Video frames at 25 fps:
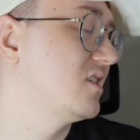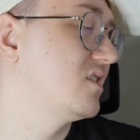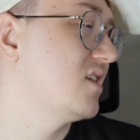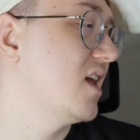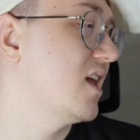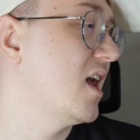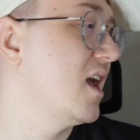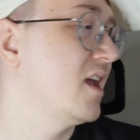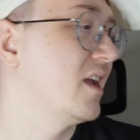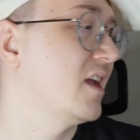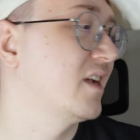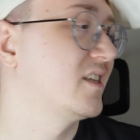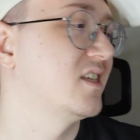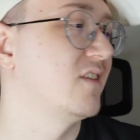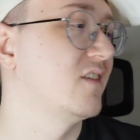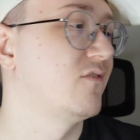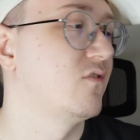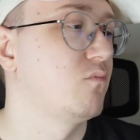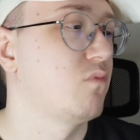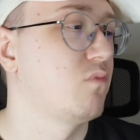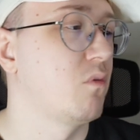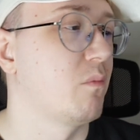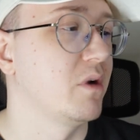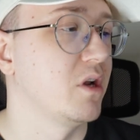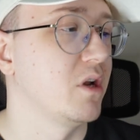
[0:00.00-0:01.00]
set, except for
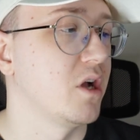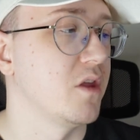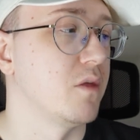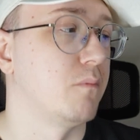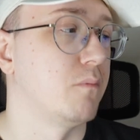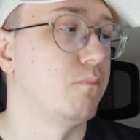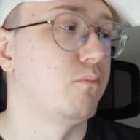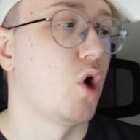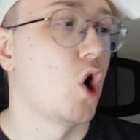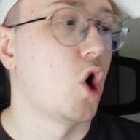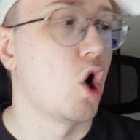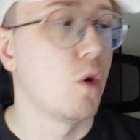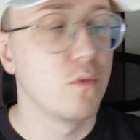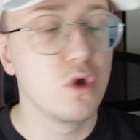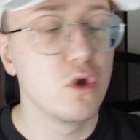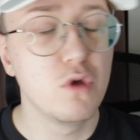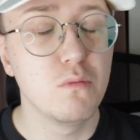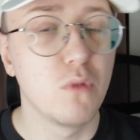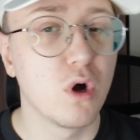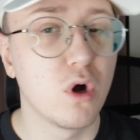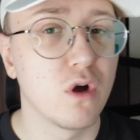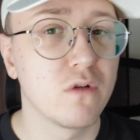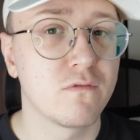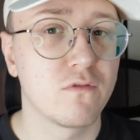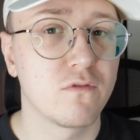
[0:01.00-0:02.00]
probably like the
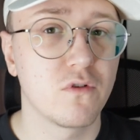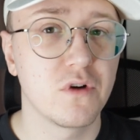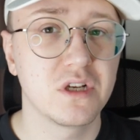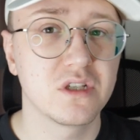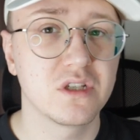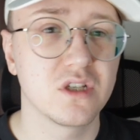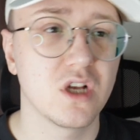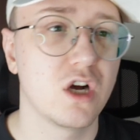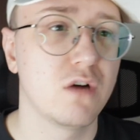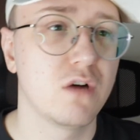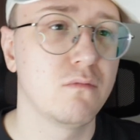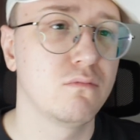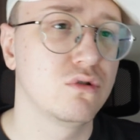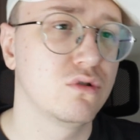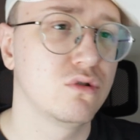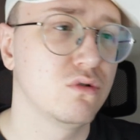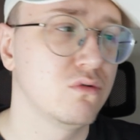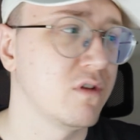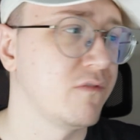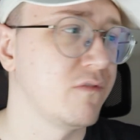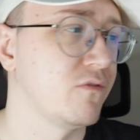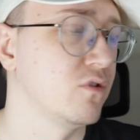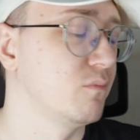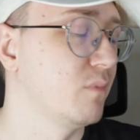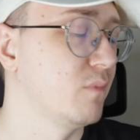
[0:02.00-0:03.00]
Pomumon, for
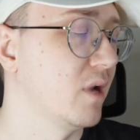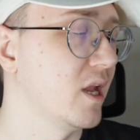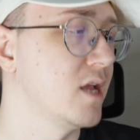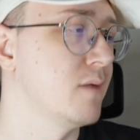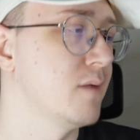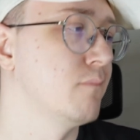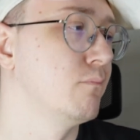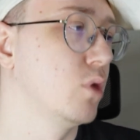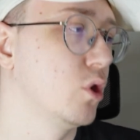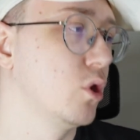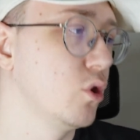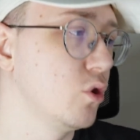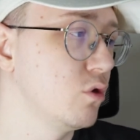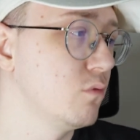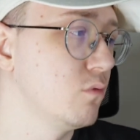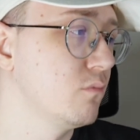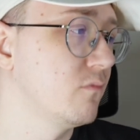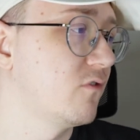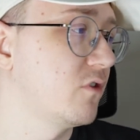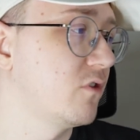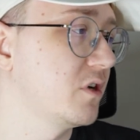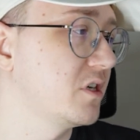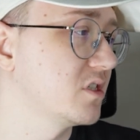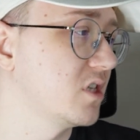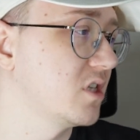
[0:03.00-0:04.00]
example, if you're playing Bloom,
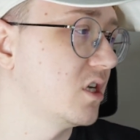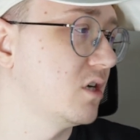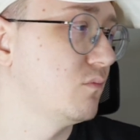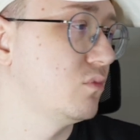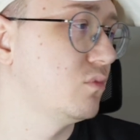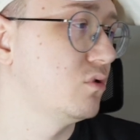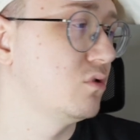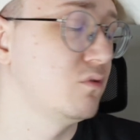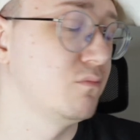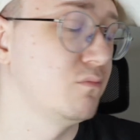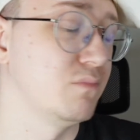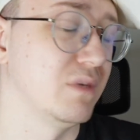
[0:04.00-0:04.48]
for example.